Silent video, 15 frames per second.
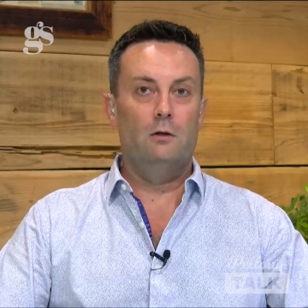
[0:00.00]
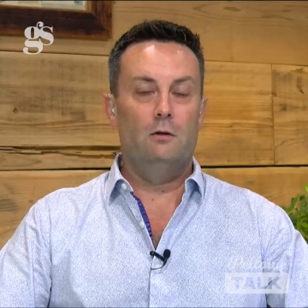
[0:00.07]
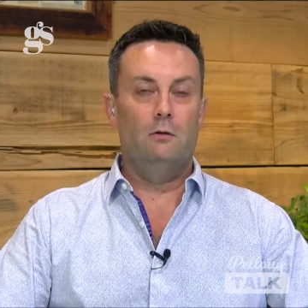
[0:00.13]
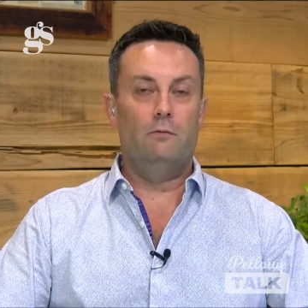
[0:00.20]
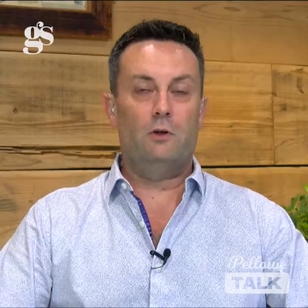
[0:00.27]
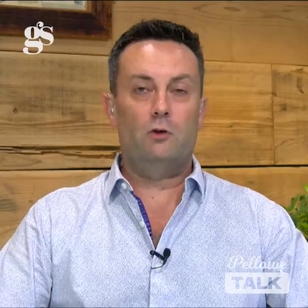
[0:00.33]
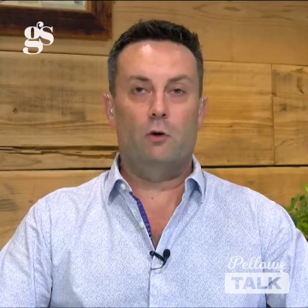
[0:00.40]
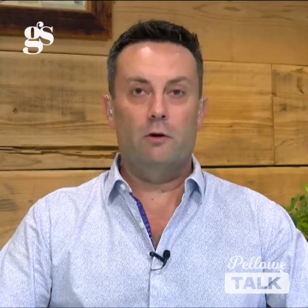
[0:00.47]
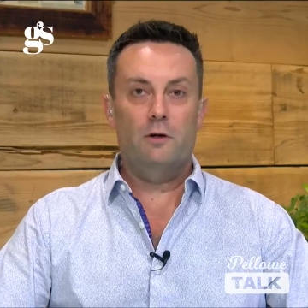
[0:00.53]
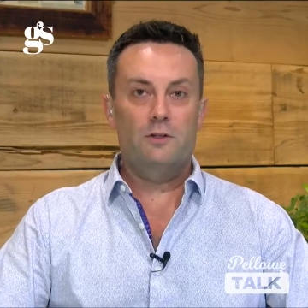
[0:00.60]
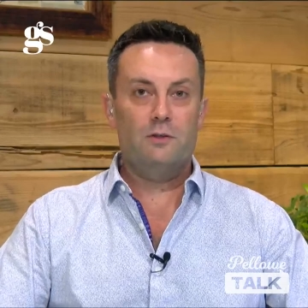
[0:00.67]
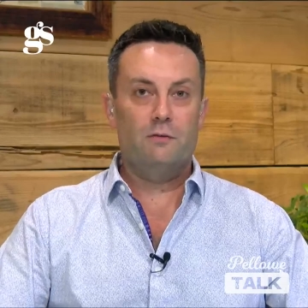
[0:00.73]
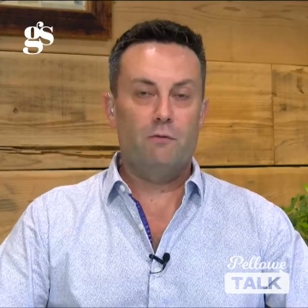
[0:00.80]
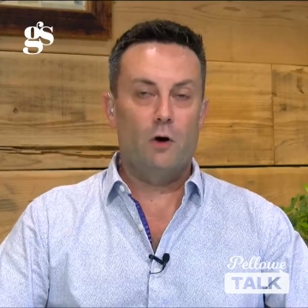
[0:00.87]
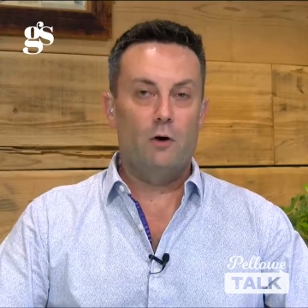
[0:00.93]
Victorians
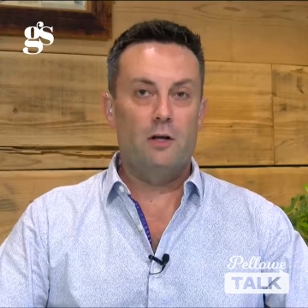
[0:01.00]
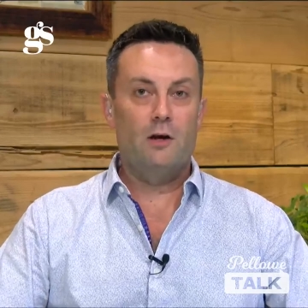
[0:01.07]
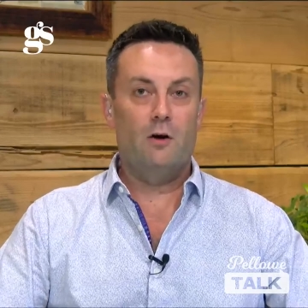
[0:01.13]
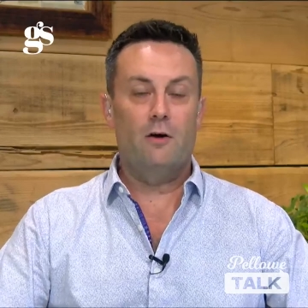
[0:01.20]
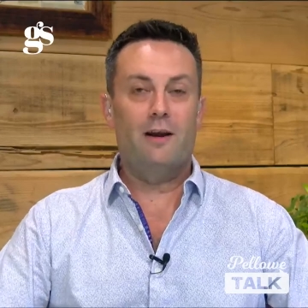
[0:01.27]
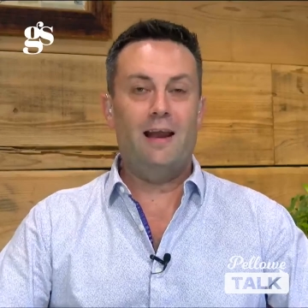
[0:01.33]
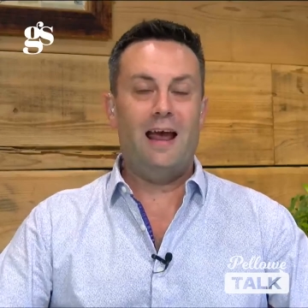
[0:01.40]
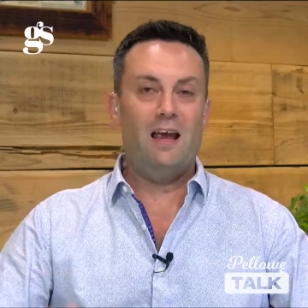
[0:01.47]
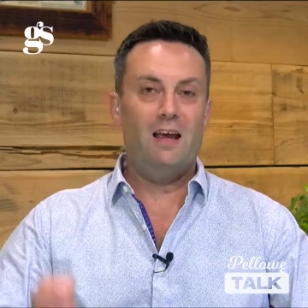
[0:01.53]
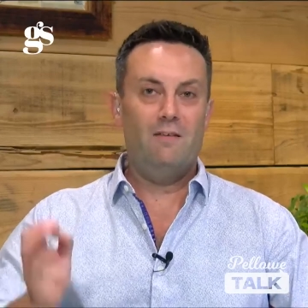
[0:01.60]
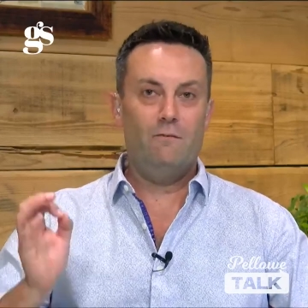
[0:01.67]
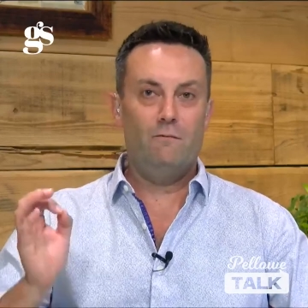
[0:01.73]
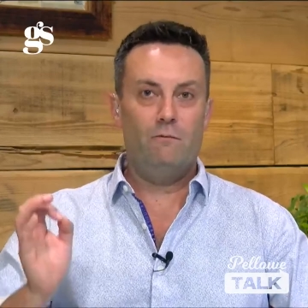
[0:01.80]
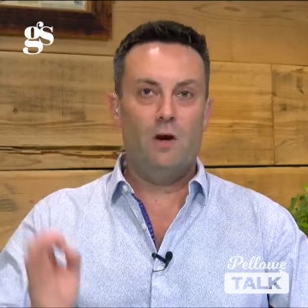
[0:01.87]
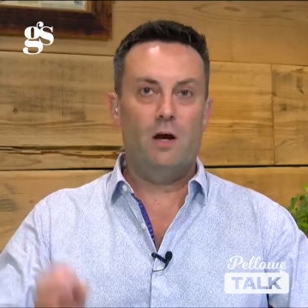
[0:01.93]
are voting on a
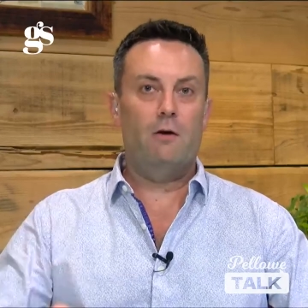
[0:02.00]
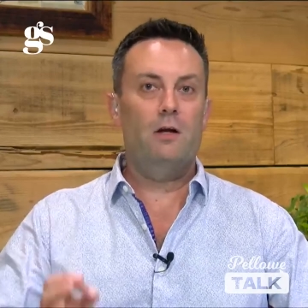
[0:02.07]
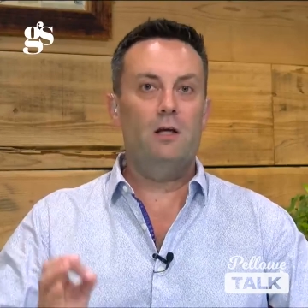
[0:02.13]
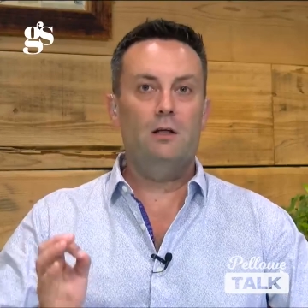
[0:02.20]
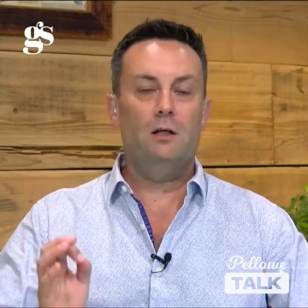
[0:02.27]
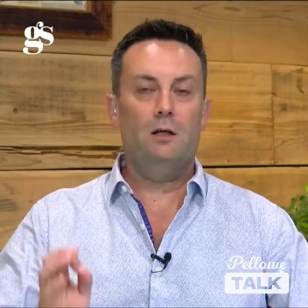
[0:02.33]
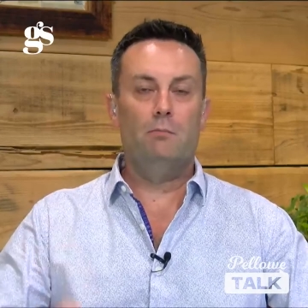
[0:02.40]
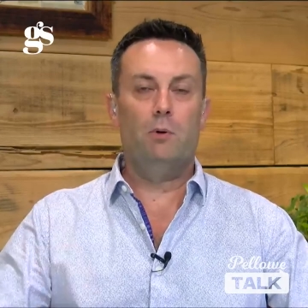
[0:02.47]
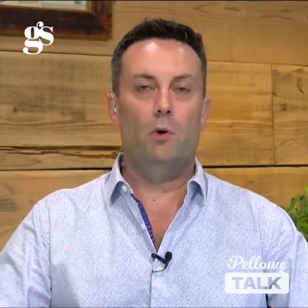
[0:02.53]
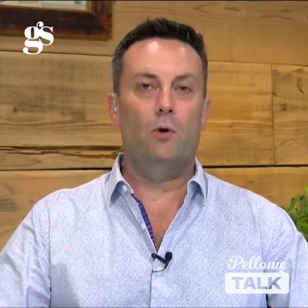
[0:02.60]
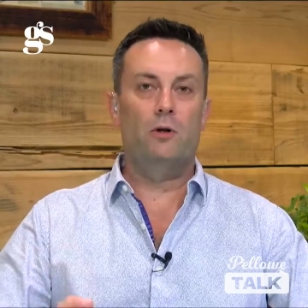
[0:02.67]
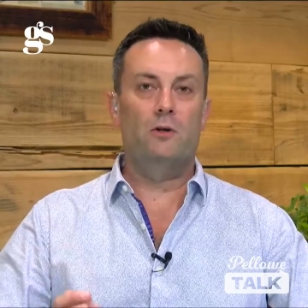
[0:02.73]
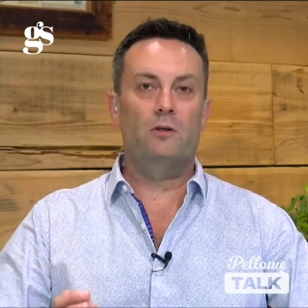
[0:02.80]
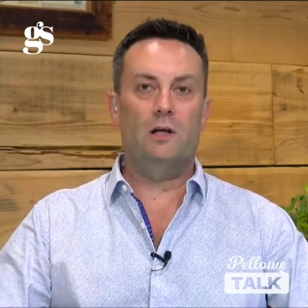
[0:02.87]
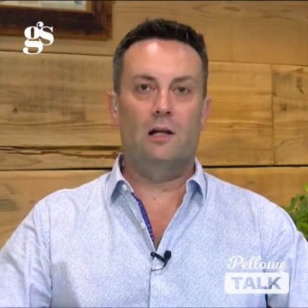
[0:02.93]
very
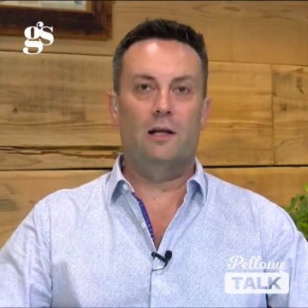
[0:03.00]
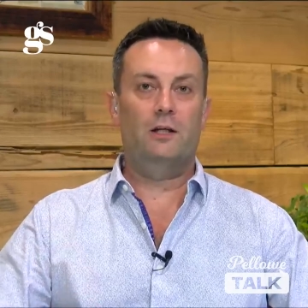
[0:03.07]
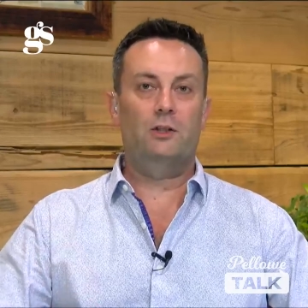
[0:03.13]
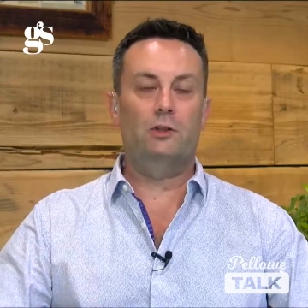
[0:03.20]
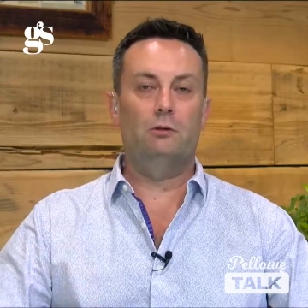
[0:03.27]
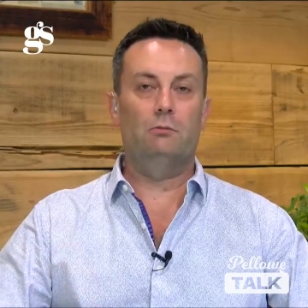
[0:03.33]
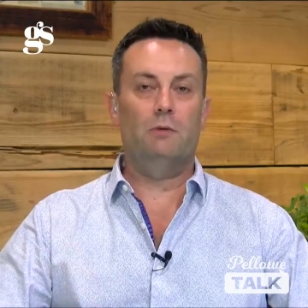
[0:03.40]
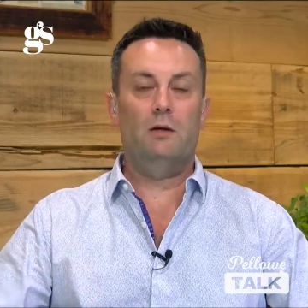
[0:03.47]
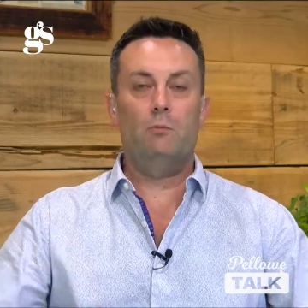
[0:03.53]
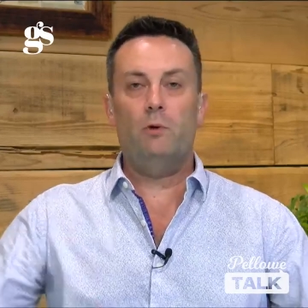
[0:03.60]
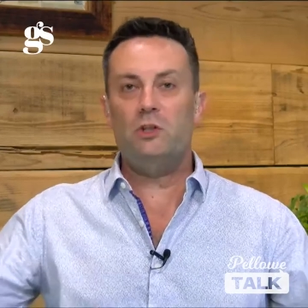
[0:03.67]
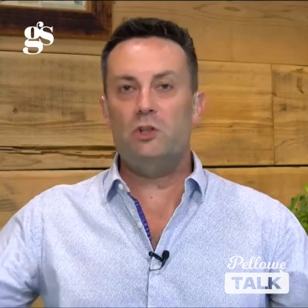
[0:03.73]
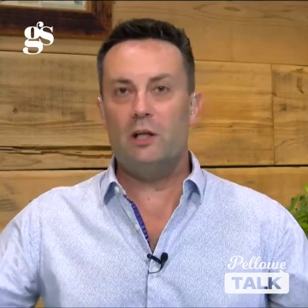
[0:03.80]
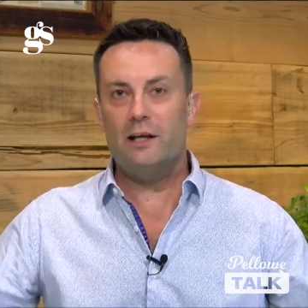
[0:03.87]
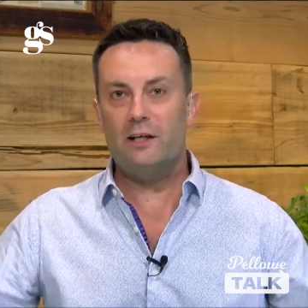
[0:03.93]
important election. And
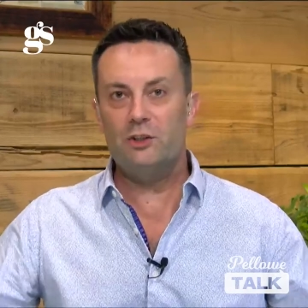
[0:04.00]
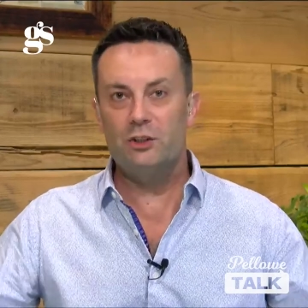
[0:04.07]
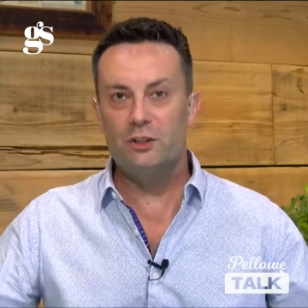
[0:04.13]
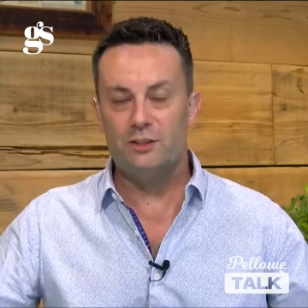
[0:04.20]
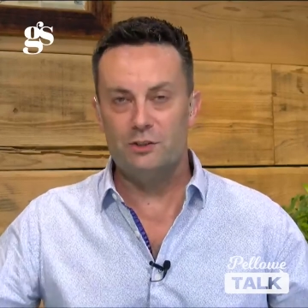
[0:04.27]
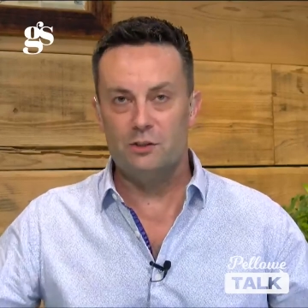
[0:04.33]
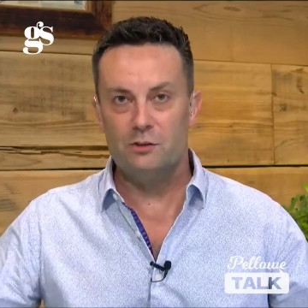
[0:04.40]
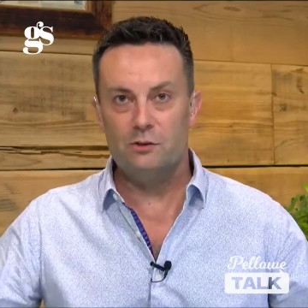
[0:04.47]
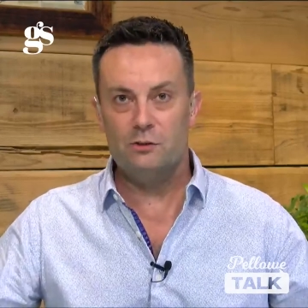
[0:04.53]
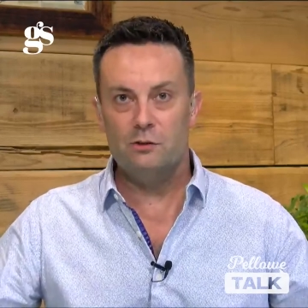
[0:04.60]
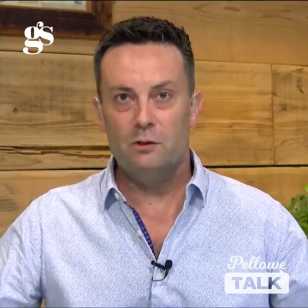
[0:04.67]
which election isn't?